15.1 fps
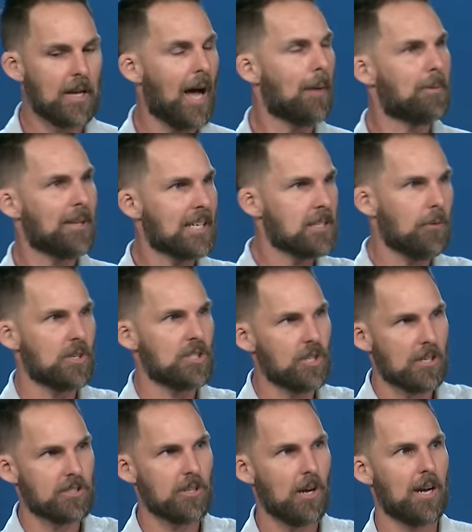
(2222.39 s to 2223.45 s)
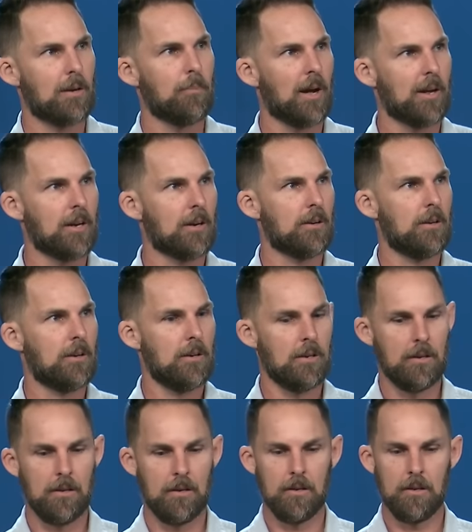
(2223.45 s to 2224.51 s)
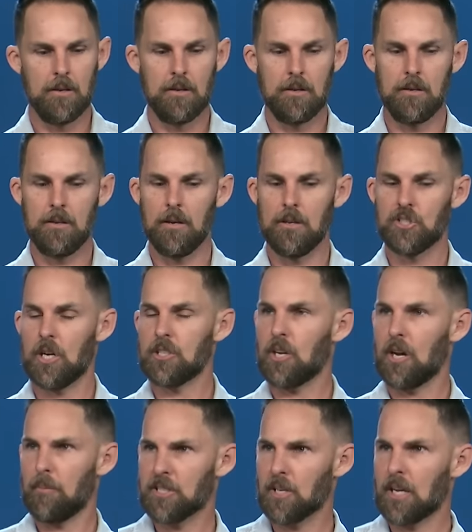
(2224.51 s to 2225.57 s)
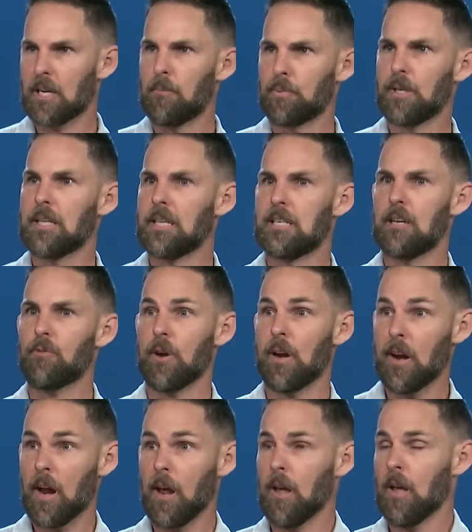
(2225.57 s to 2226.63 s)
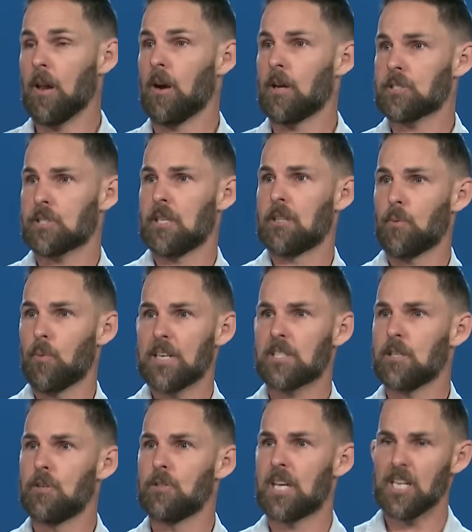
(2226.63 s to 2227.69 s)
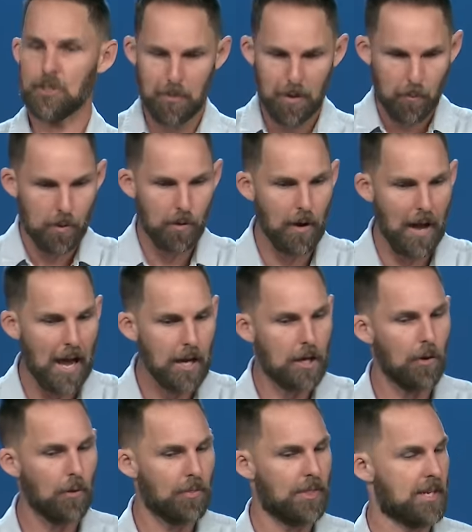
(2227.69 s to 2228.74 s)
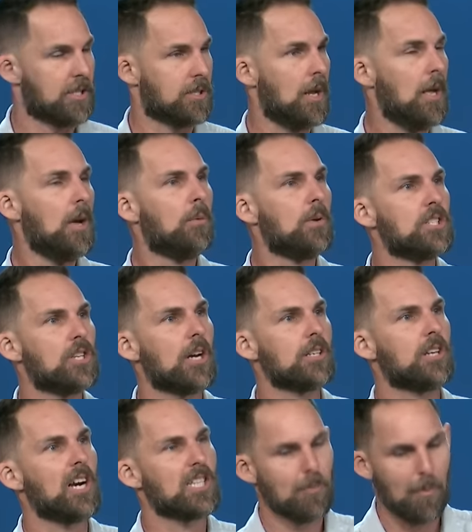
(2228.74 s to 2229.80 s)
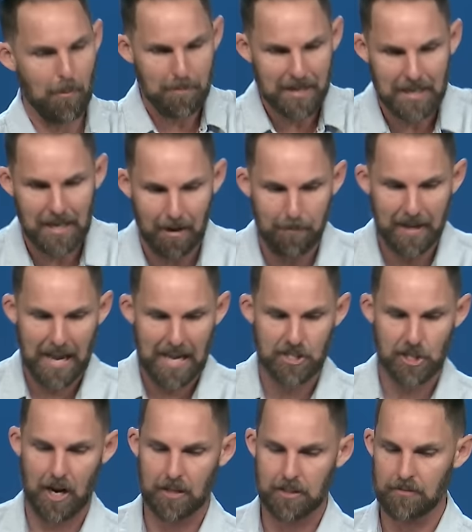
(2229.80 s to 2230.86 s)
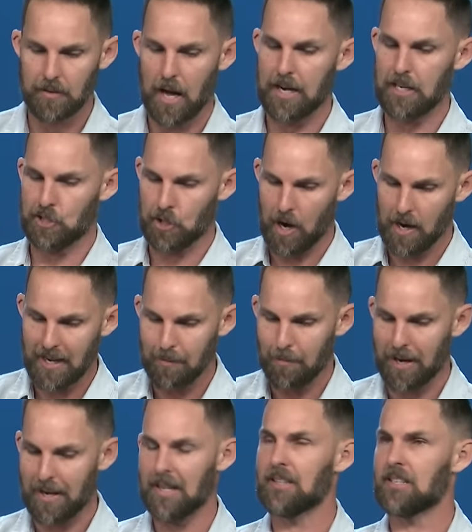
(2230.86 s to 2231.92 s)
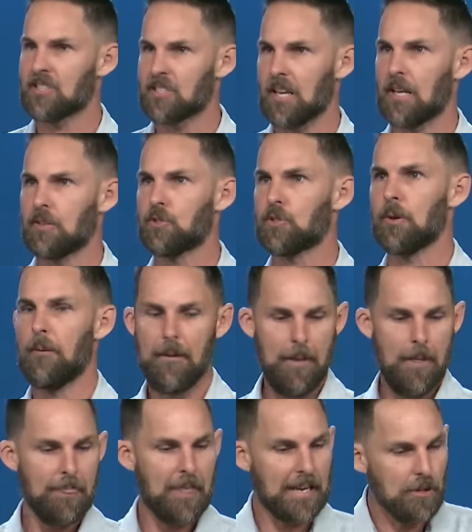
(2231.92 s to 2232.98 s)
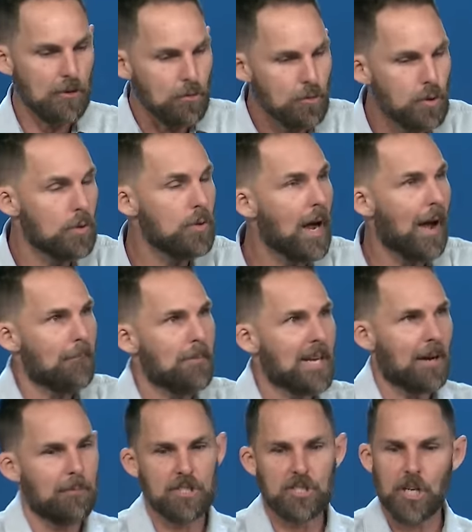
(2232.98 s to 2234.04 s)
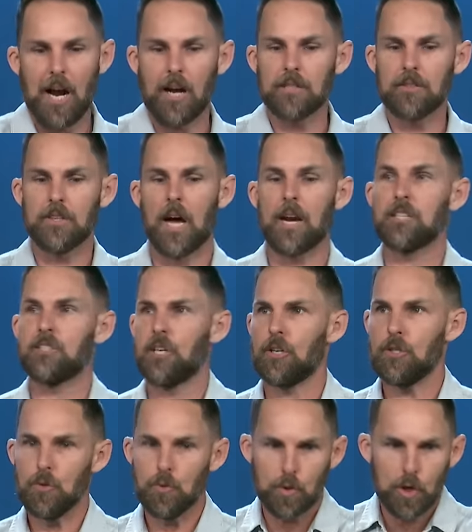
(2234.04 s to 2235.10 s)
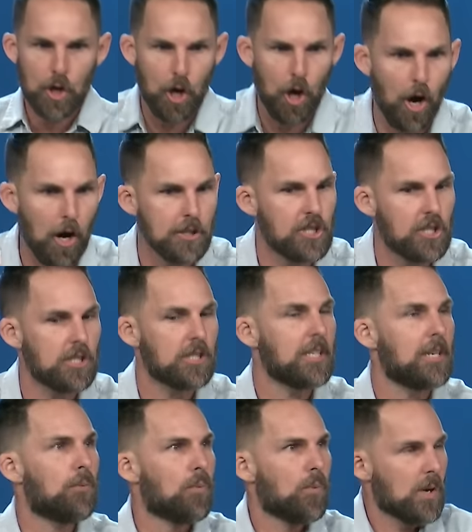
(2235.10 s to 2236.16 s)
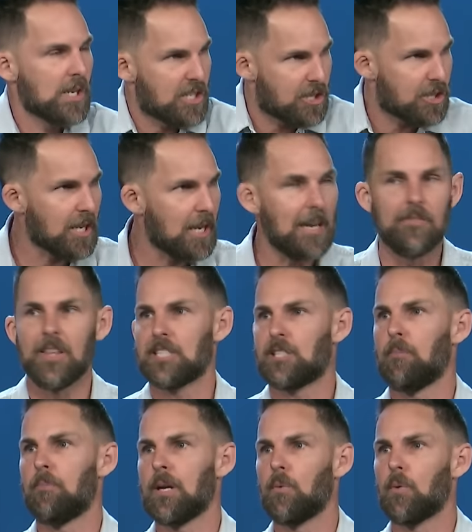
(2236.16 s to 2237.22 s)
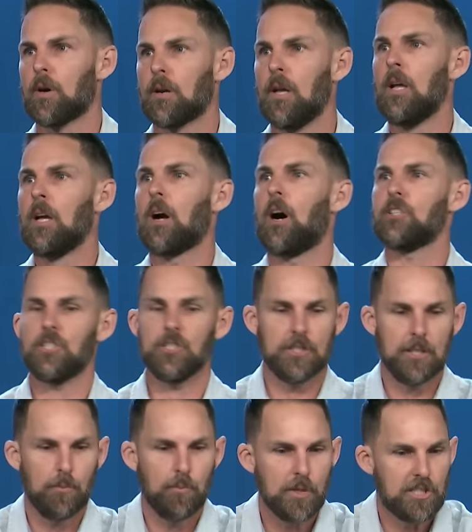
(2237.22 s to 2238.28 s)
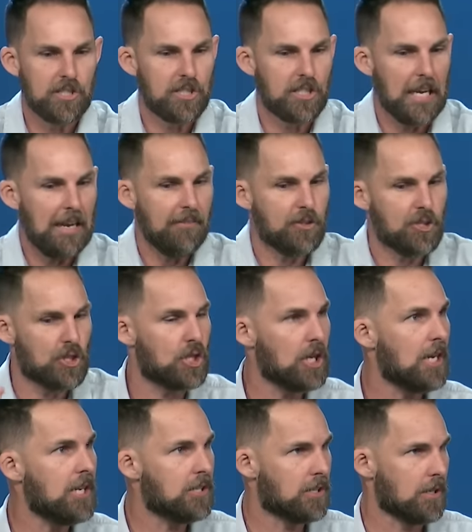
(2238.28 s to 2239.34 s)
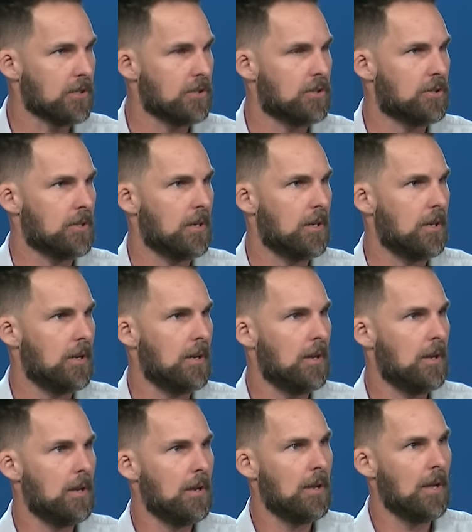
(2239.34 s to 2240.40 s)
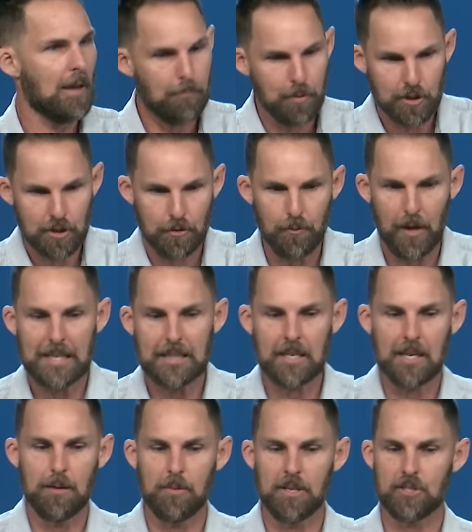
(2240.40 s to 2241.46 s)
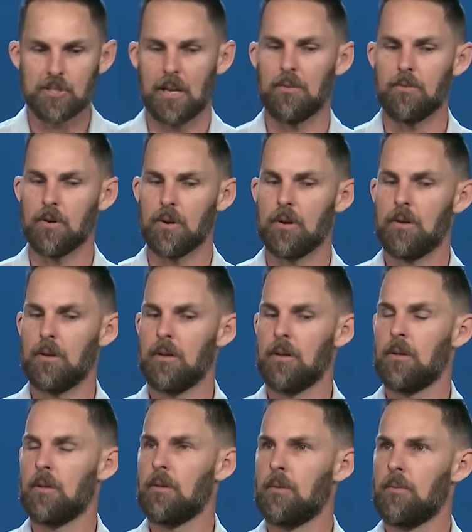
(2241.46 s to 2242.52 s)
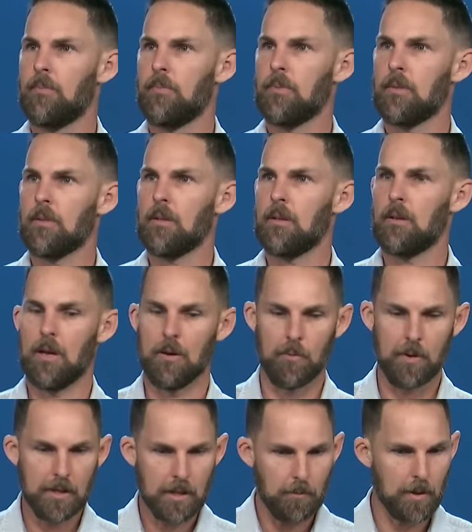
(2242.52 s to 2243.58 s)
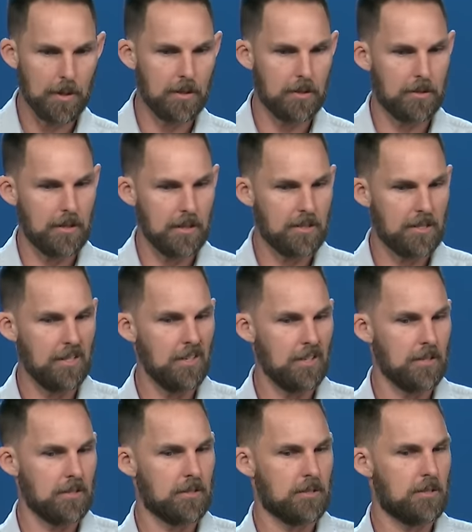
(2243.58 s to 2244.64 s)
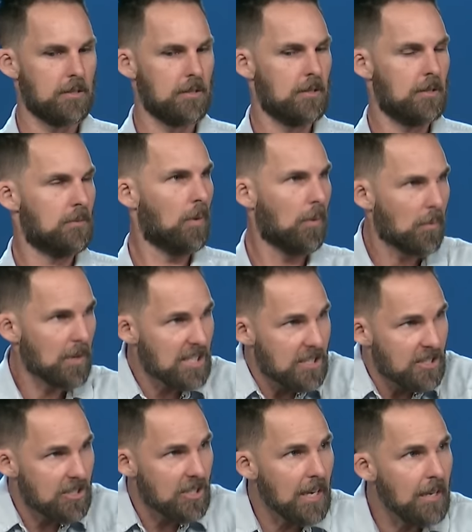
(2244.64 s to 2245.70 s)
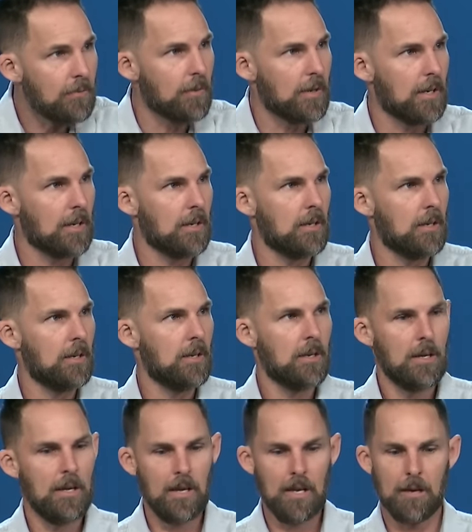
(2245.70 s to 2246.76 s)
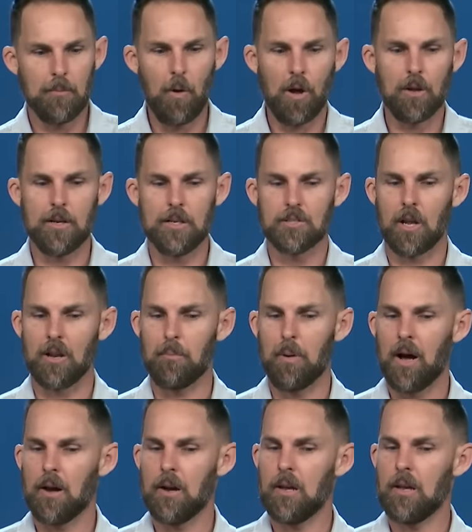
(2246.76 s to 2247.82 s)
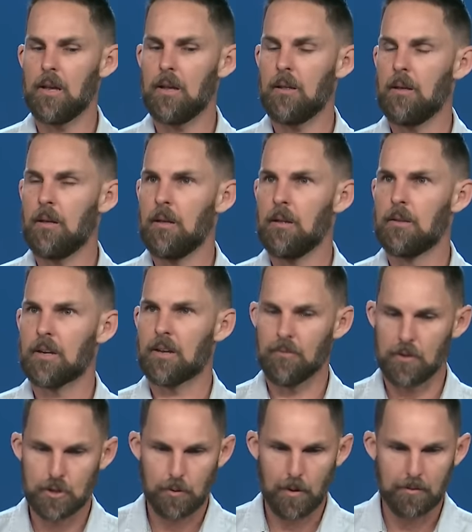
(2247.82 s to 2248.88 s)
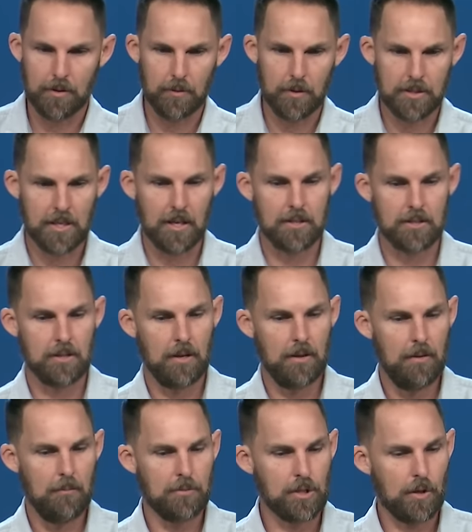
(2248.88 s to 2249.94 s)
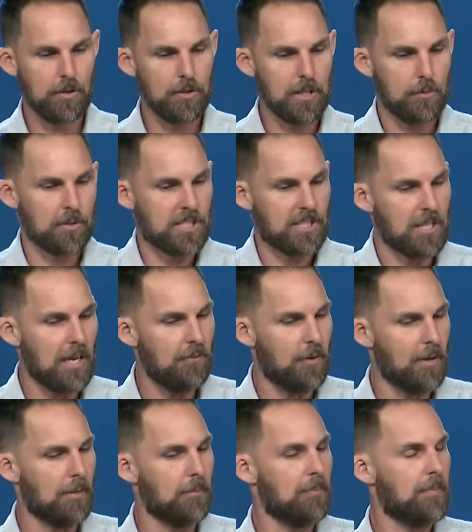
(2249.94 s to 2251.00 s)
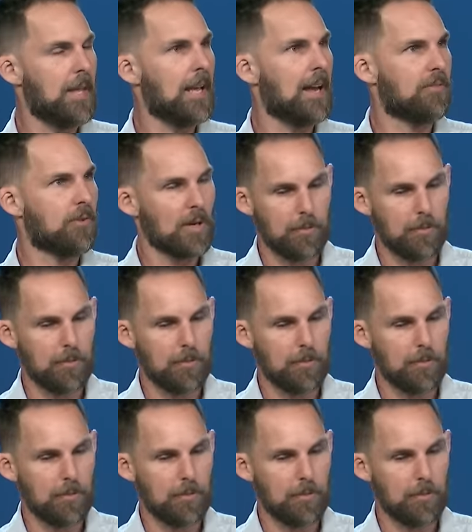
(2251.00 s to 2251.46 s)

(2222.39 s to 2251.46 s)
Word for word: God. But that's not what John's talking about here. No, John's talking about something completely different. And, and, honestly, the rest of the New Testament will echo this. When John talks about becoming a child of God, he's talking about it in the sense that you do not become a child of God until you consciously receive that's a big word consciously receive Jesus and put your faith in him as Savior. And really, what this is, what receiving him all, is all about. Look in verse 12, look what it says. But to all who did receive him, he gave the right